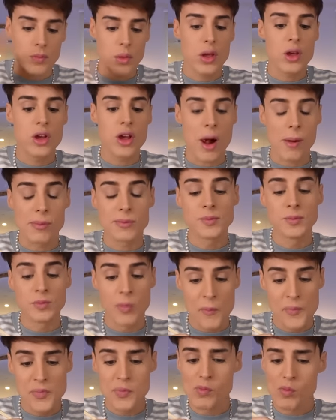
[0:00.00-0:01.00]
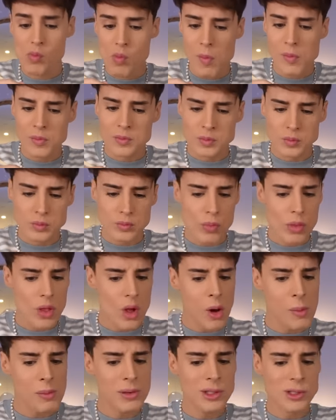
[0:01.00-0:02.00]
Yeah.
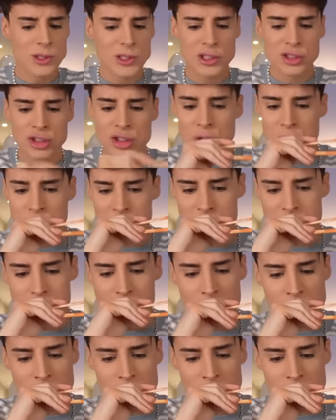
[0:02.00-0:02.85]
Oh my god, that's so good.